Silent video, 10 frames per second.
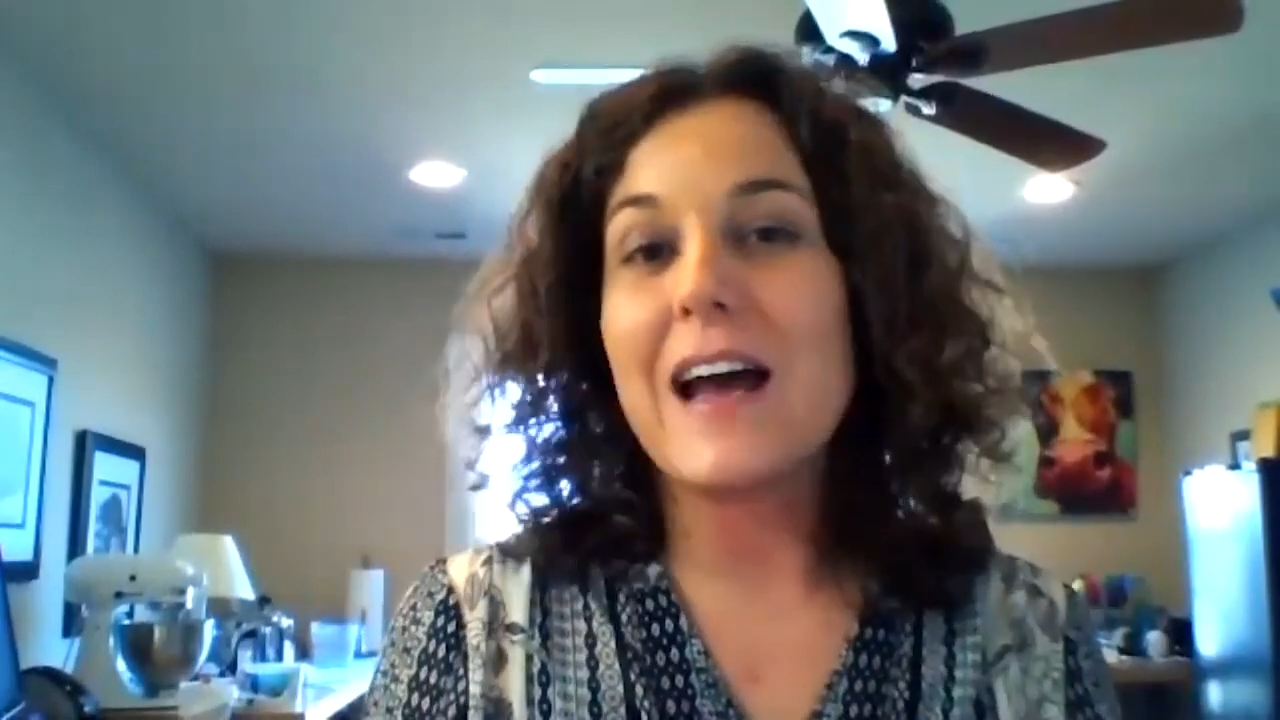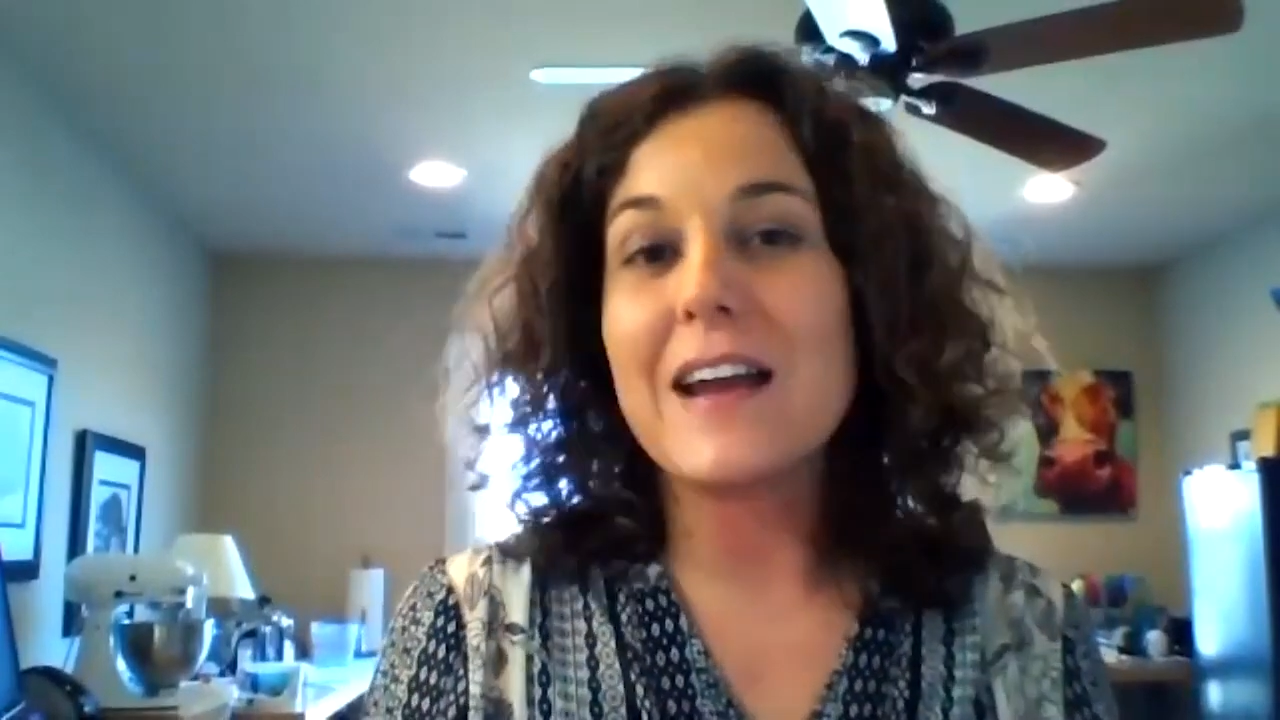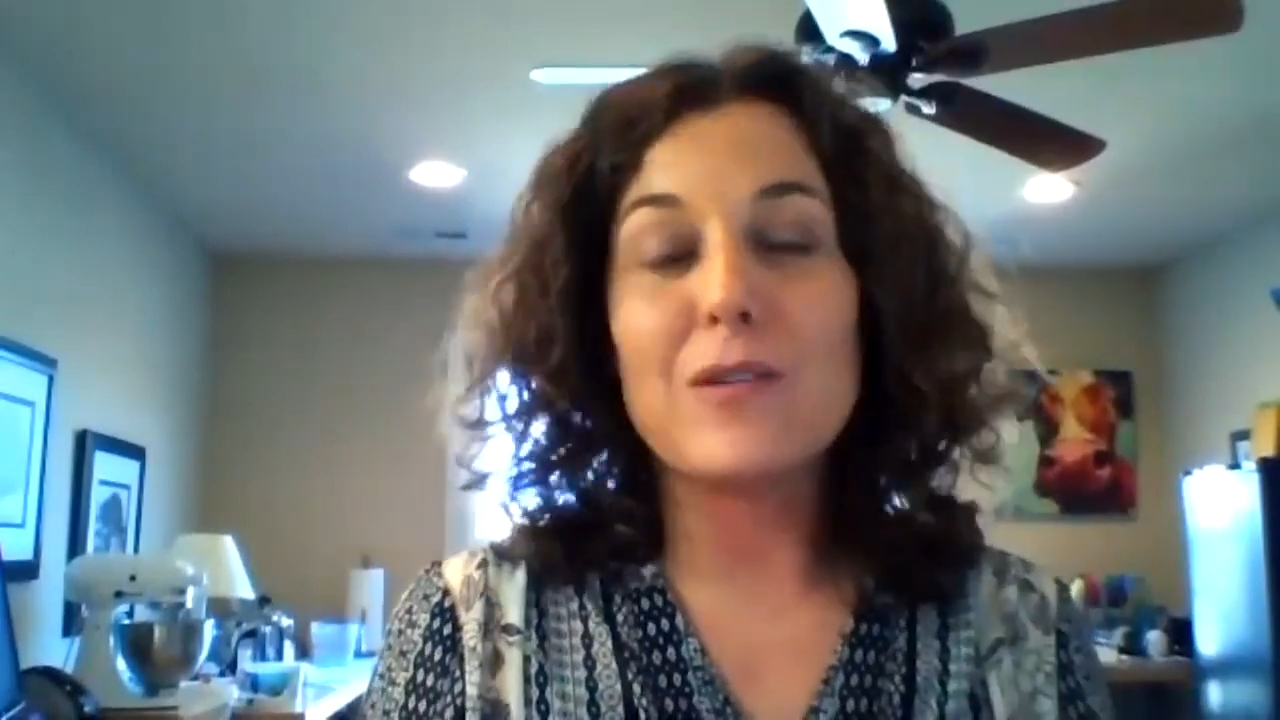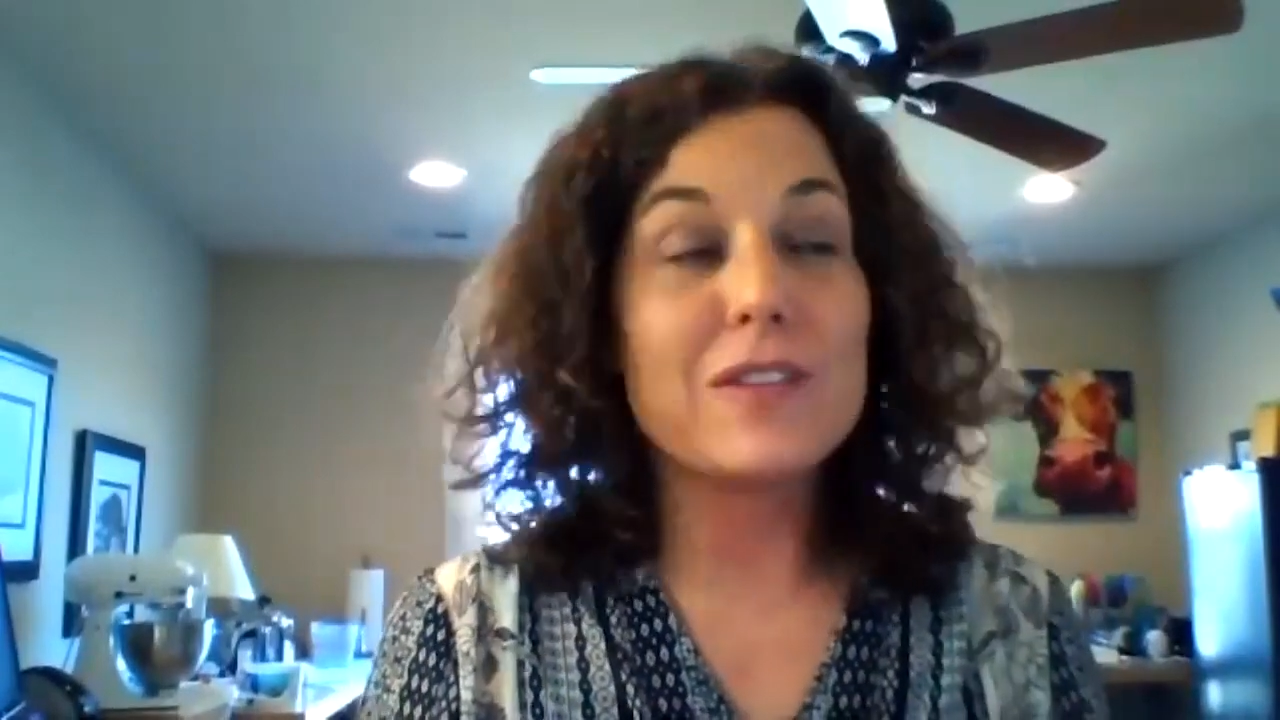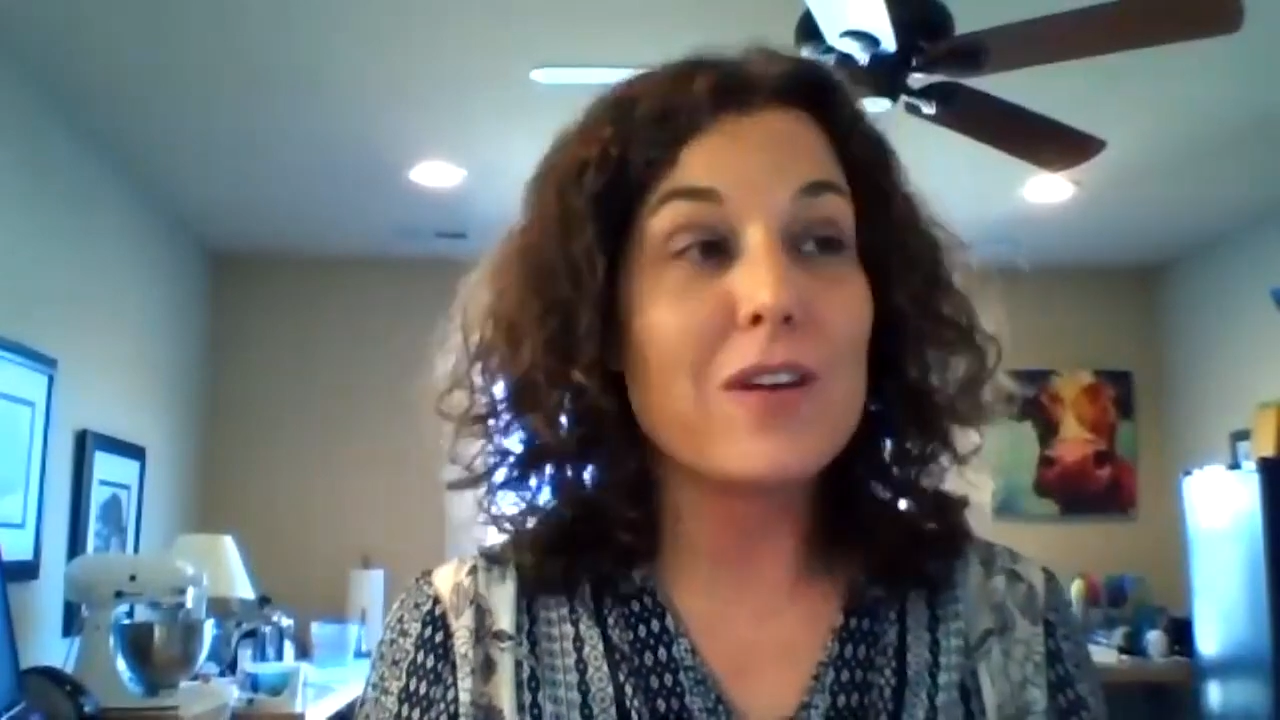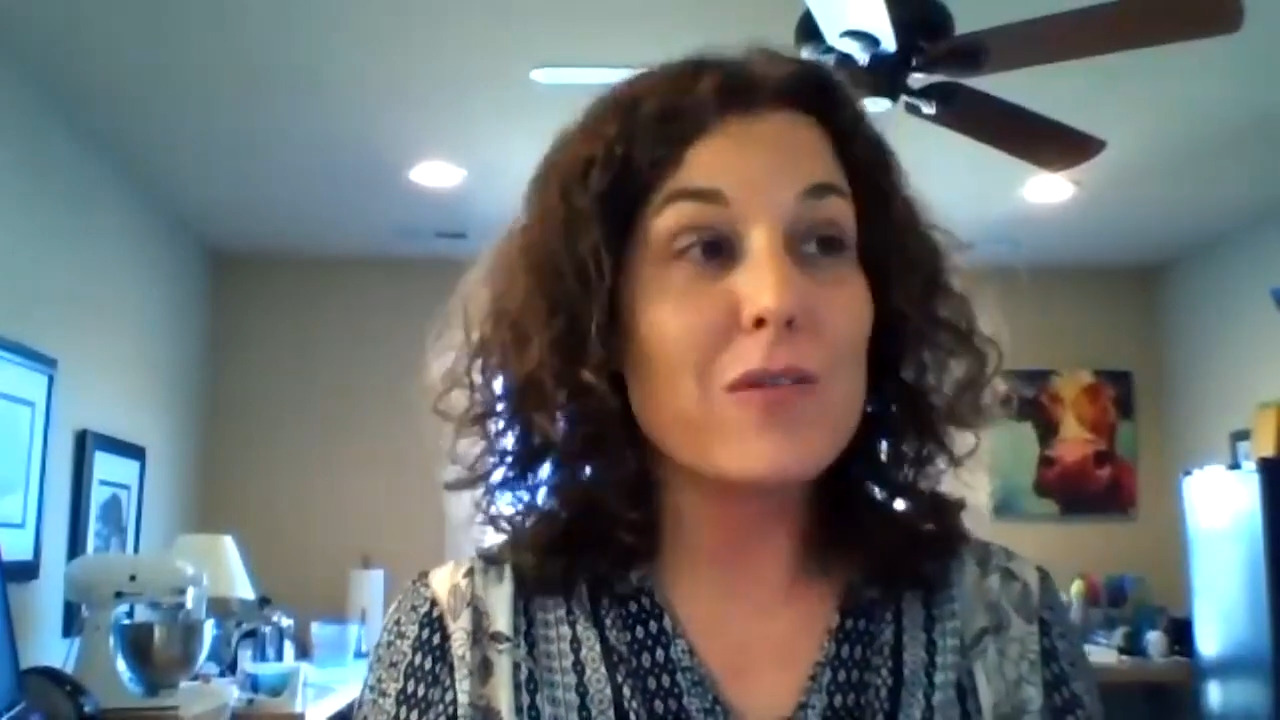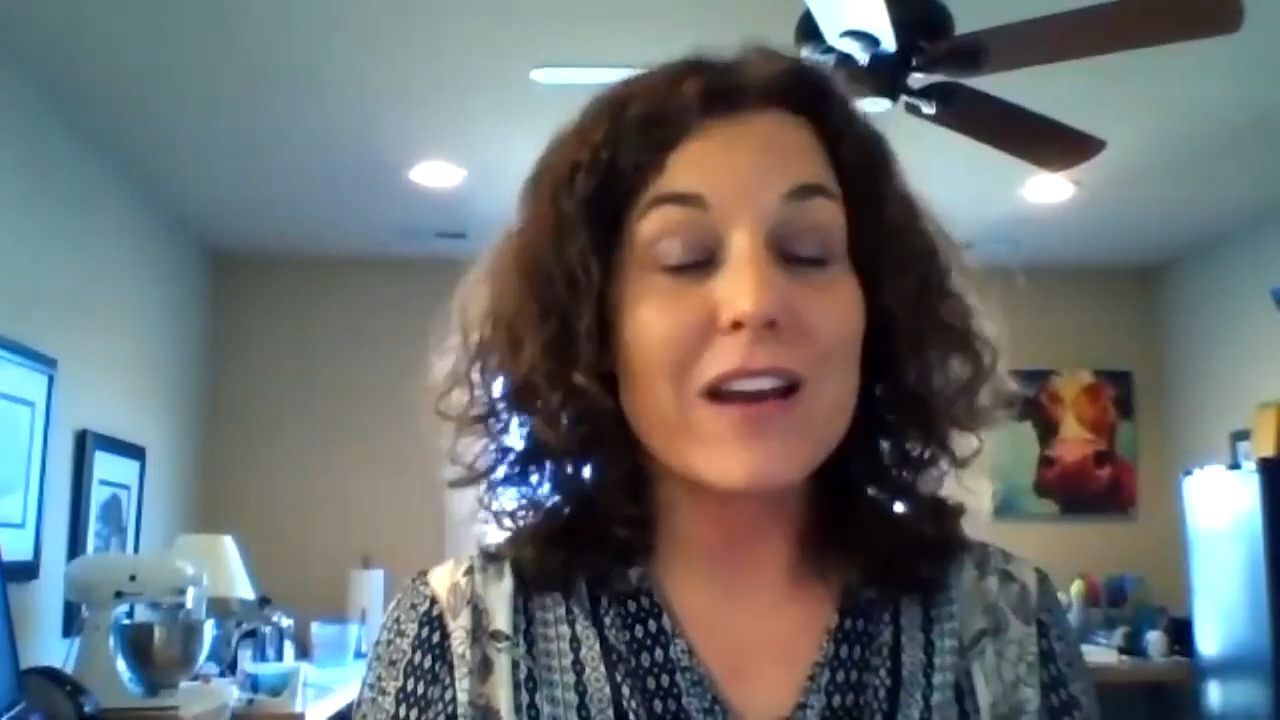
don't know